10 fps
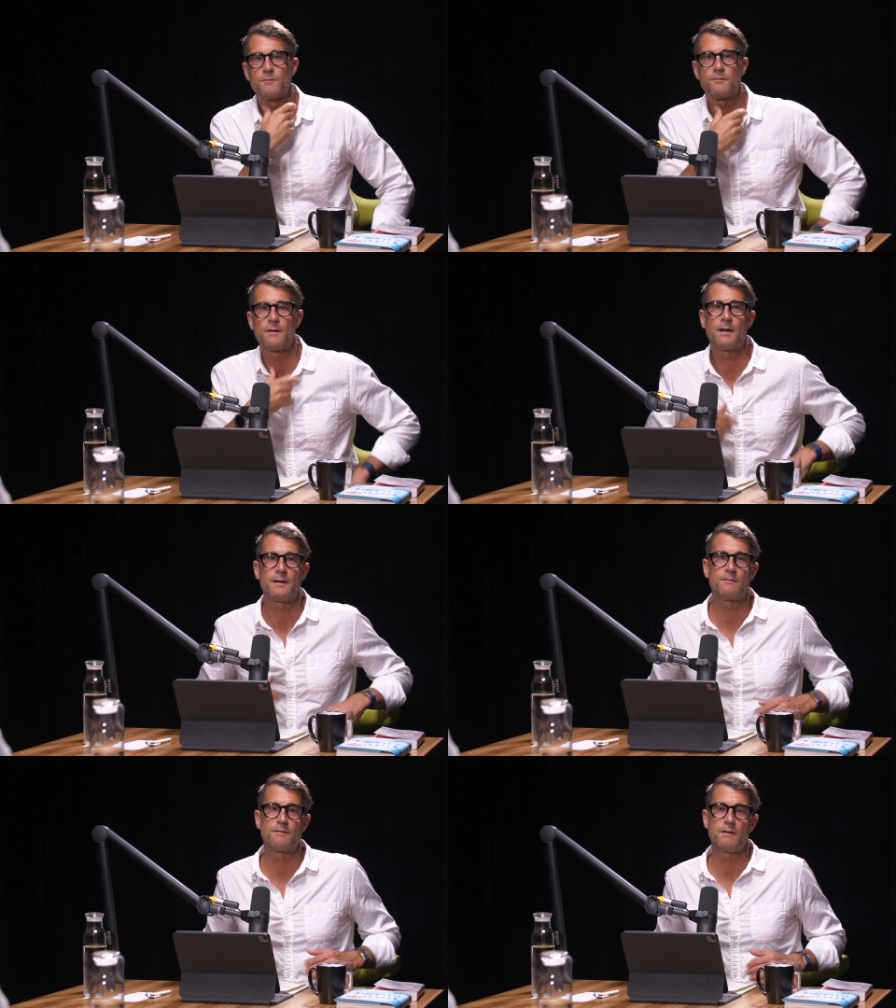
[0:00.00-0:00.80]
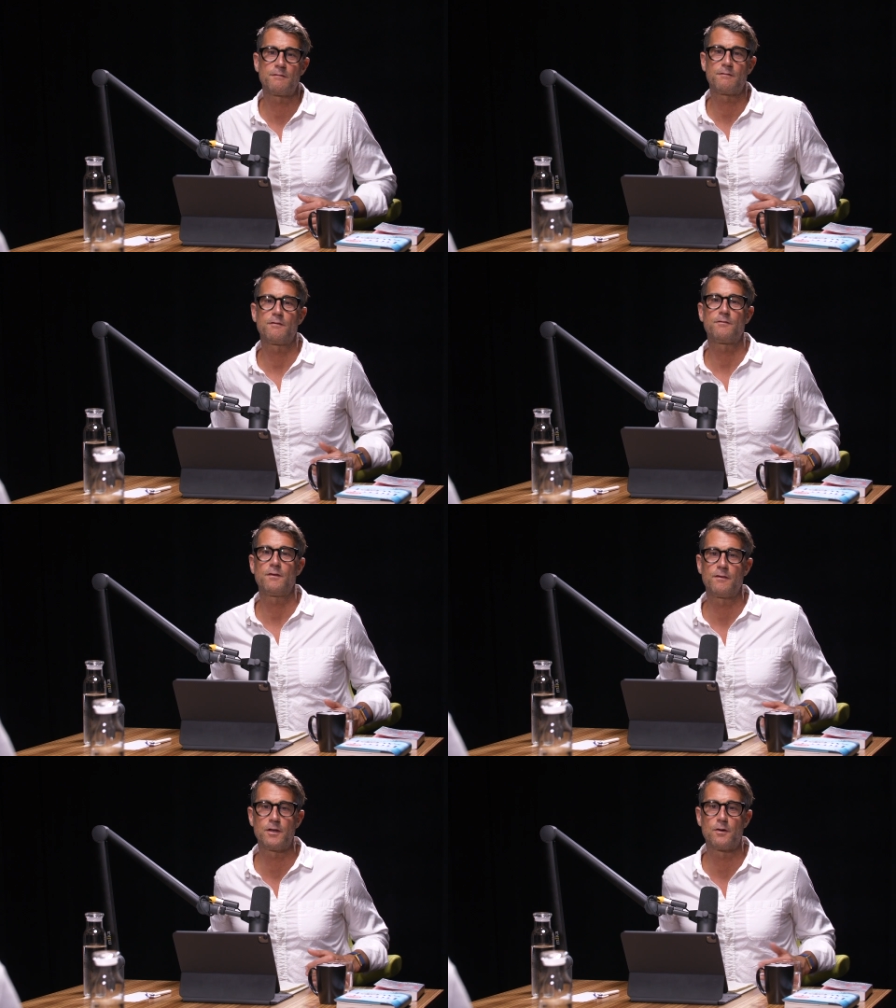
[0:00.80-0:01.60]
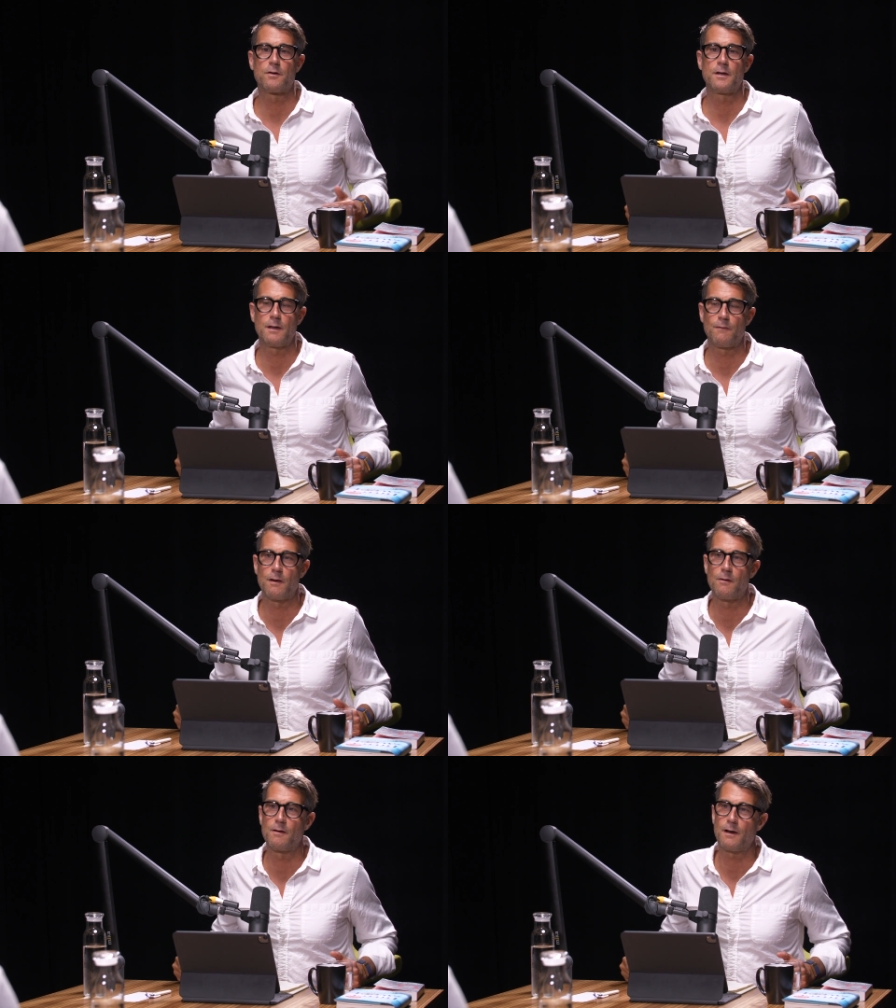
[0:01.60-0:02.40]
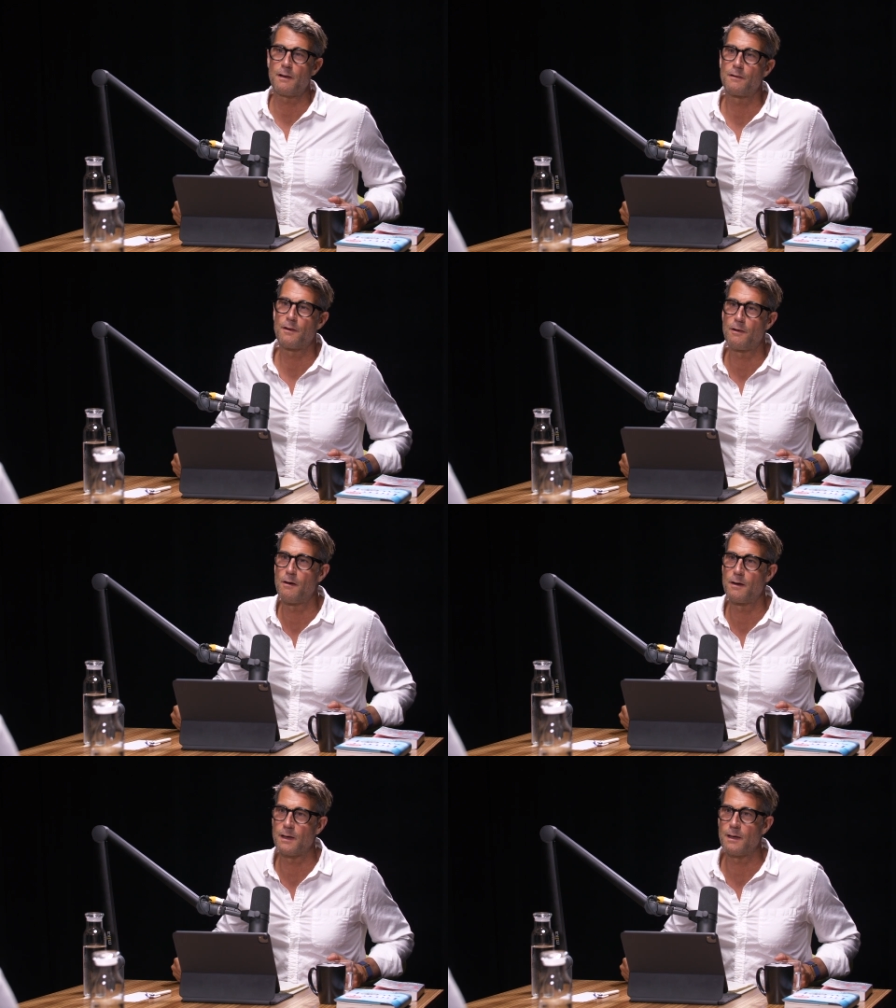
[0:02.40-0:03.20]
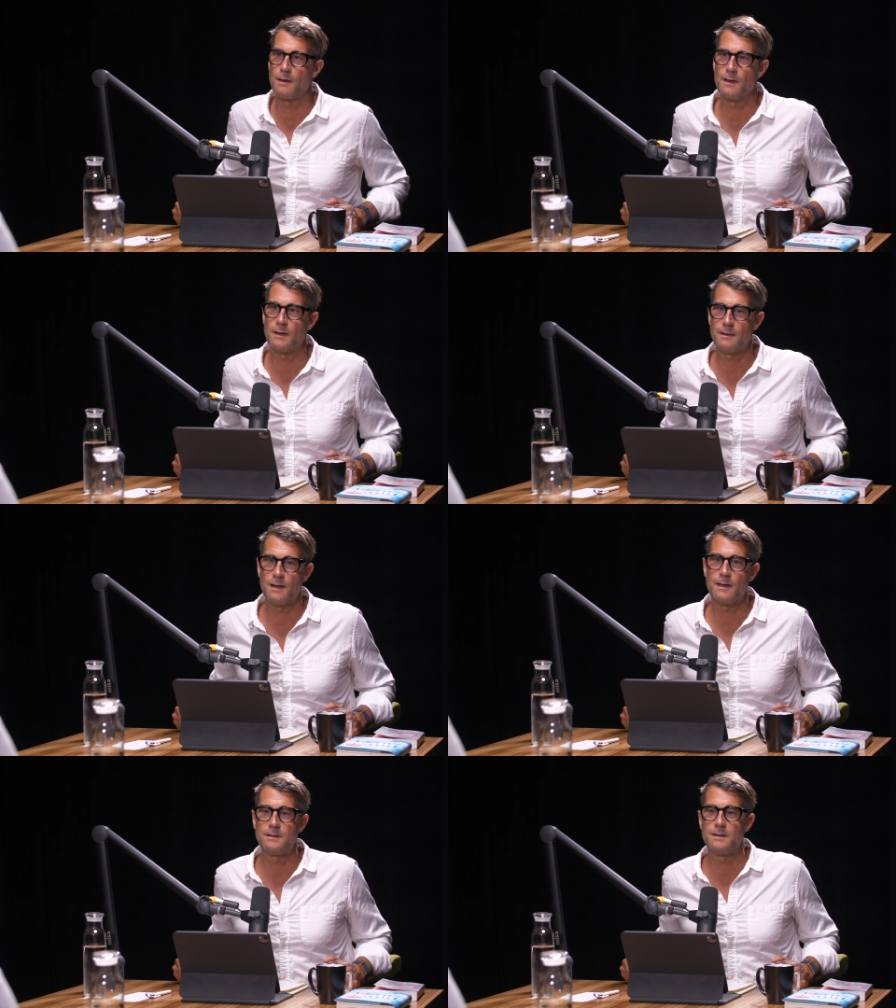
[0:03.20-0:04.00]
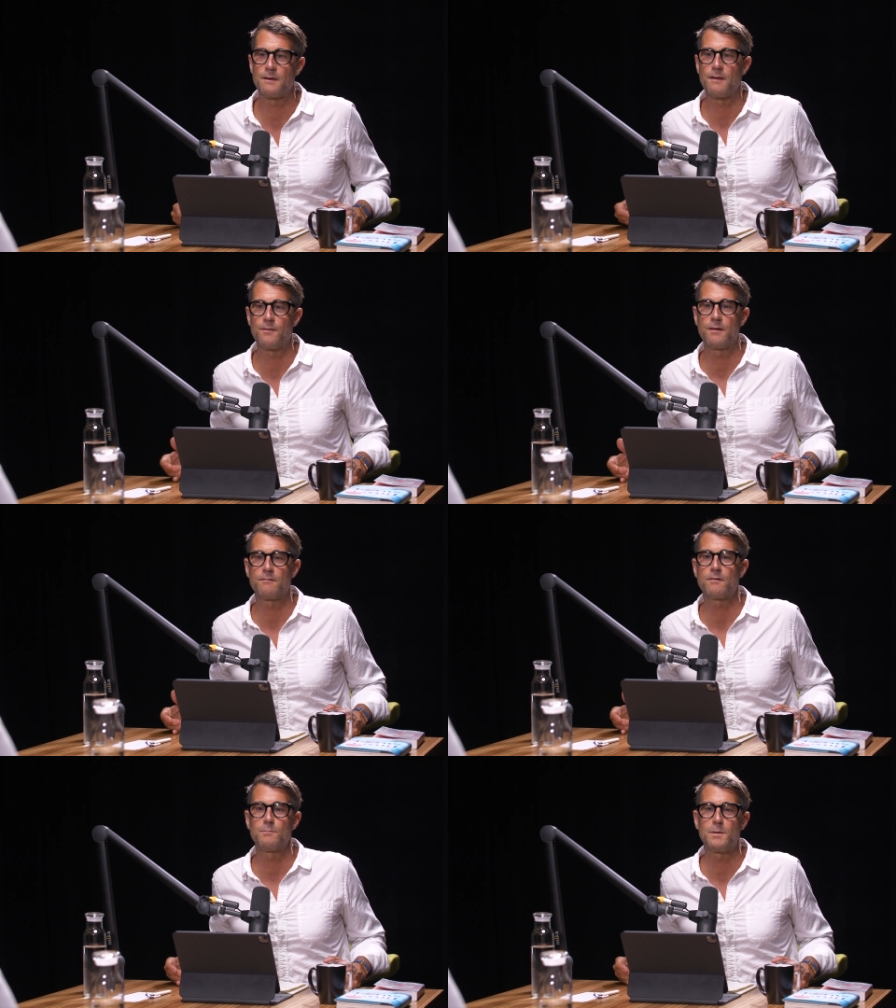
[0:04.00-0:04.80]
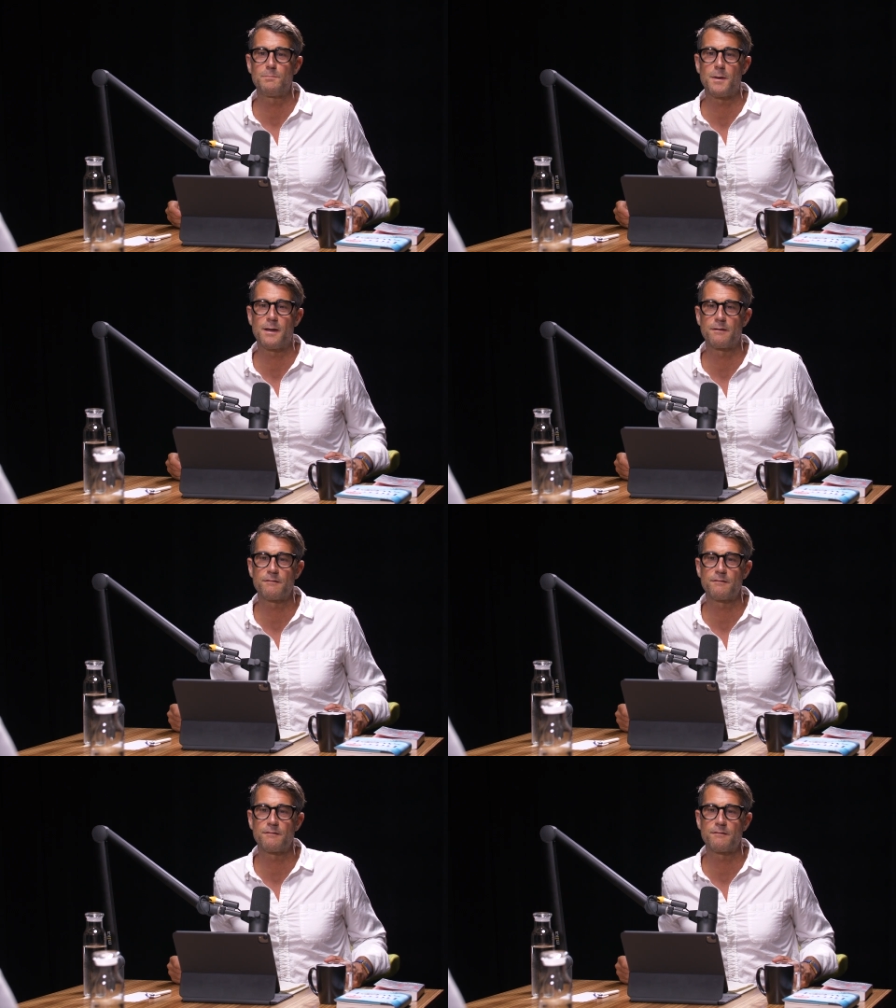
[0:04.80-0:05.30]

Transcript: it's not it's it's this the yearning and the long the longing, like the idea that things could be better.